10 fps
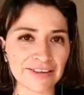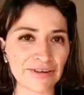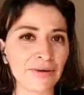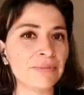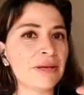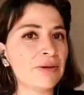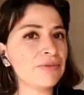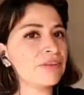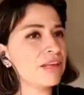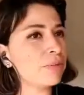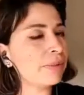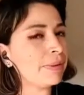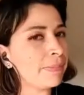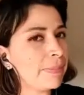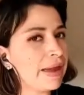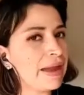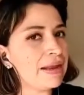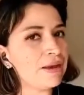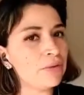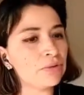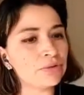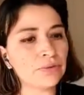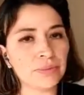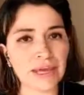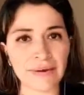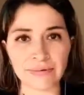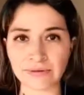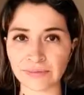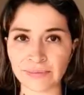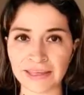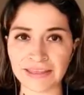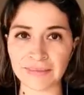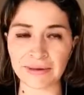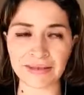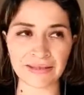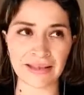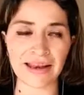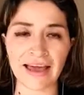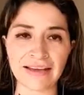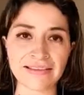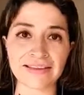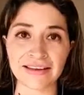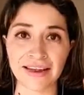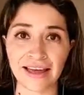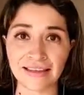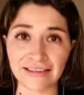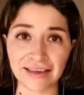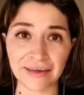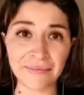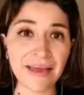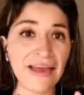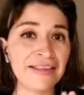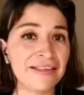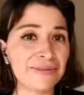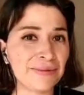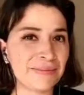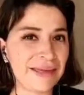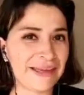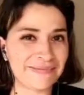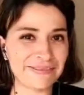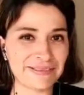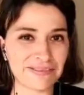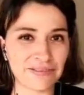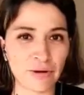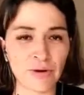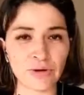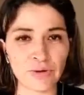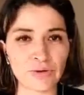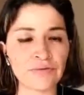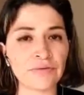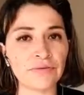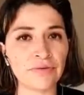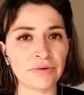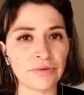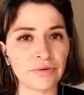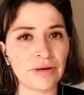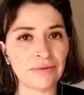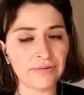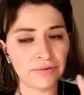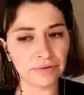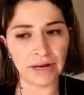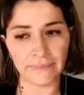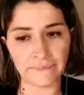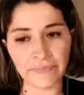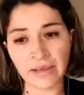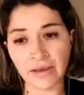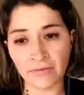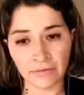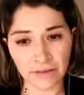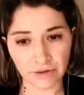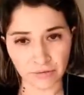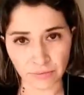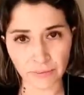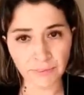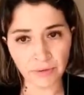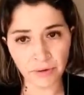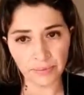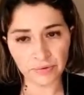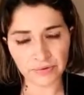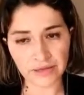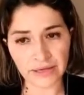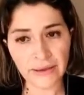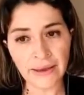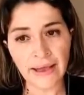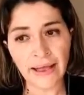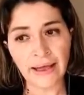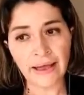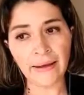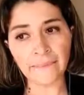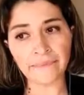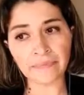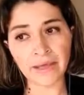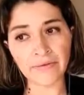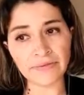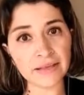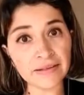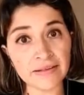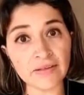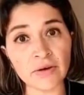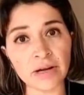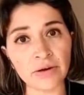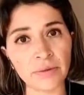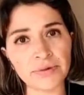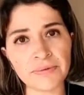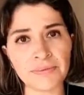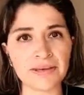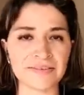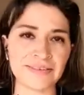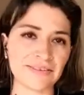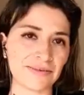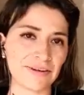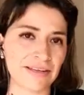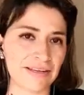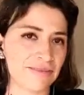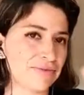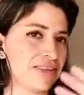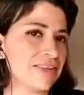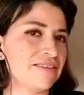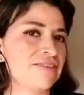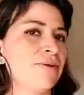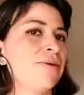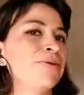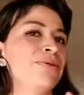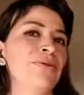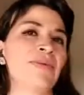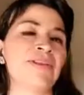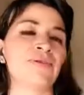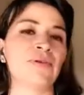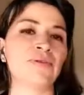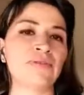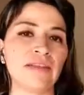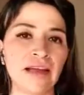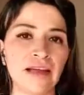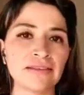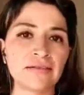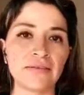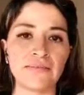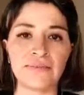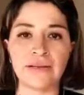done, because it will be very good to be able to be dimming the lights at night time. This will be so useful for you and for the room, obviously. If this is not an option because it's already switch installed, you don't want to go to the hassle of